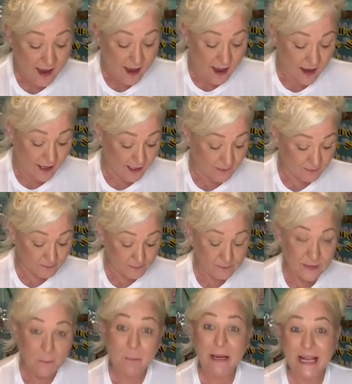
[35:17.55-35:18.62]
Um,
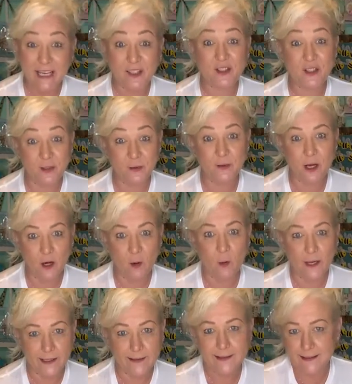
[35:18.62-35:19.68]
but I do know
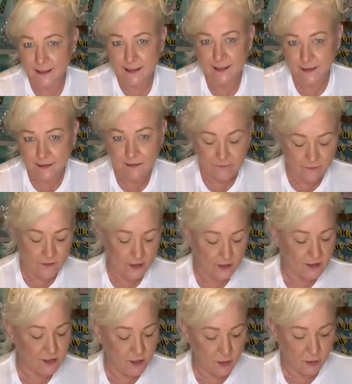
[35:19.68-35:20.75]
what 6 feet
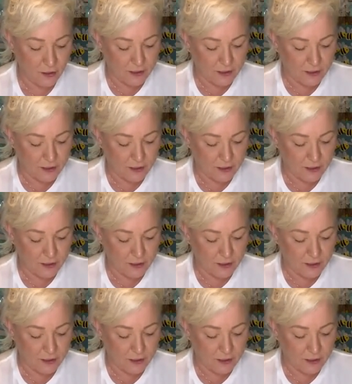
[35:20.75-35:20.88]
of snow